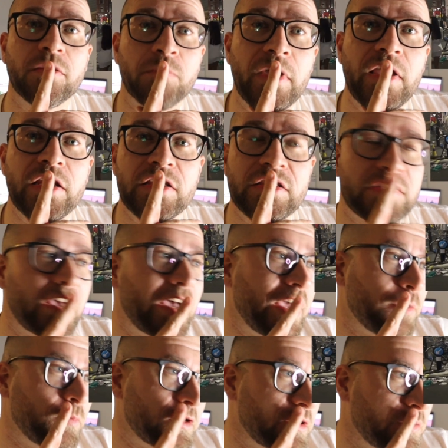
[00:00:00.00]
it many
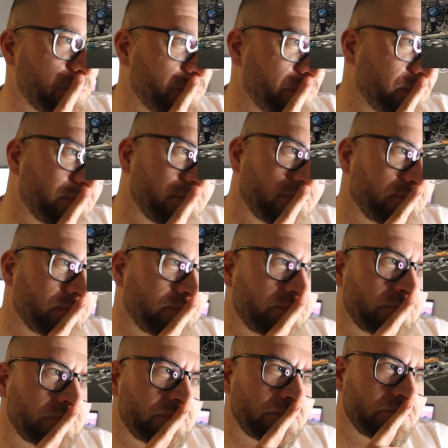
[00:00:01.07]
times.
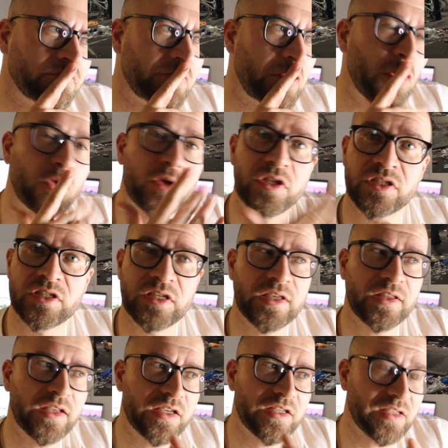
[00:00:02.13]
You can see
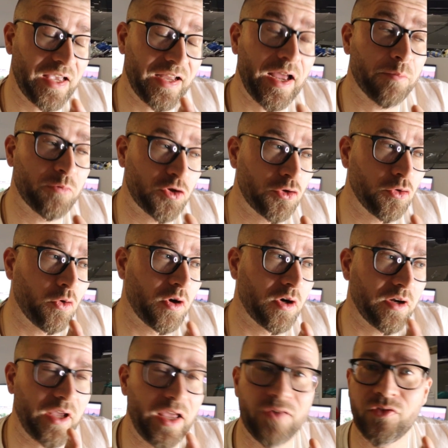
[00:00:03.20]
this, and I'm
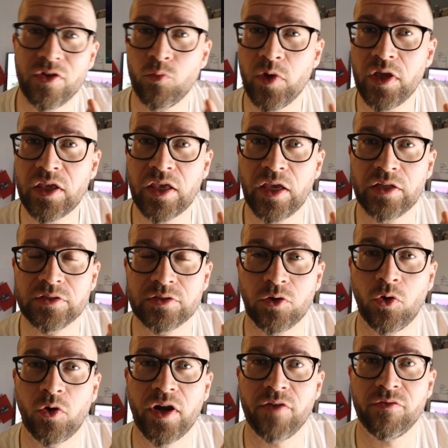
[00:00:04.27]
sure every weekend
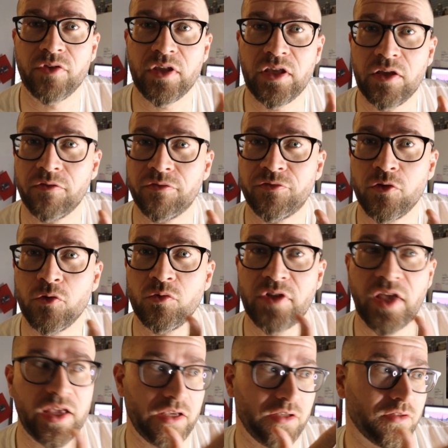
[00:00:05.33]
or every few
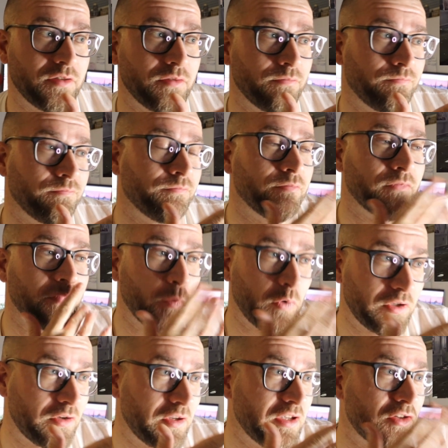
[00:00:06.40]
days.
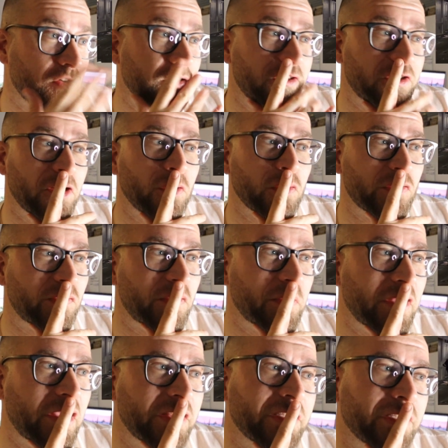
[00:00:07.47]
What he shows from
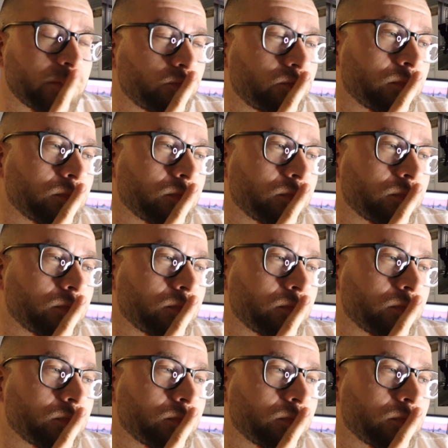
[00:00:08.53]
London.